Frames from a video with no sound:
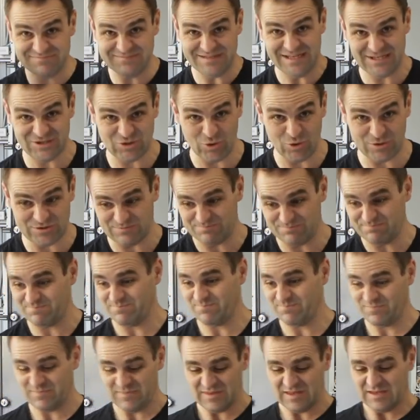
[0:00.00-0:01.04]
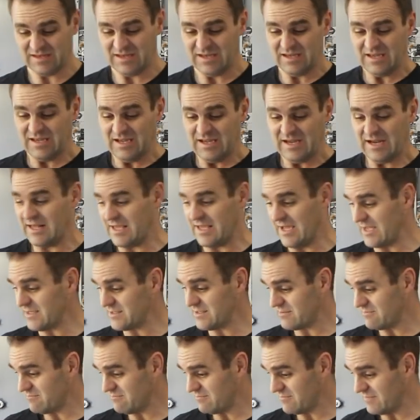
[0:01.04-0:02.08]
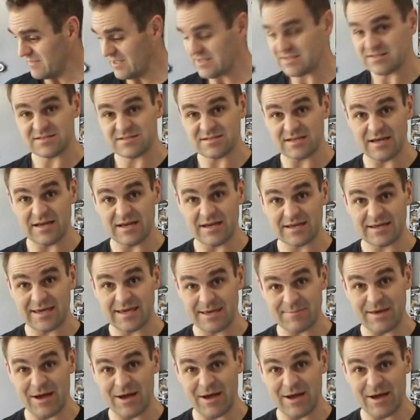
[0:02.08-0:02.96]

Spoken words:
It's awesome. In any case, let's keep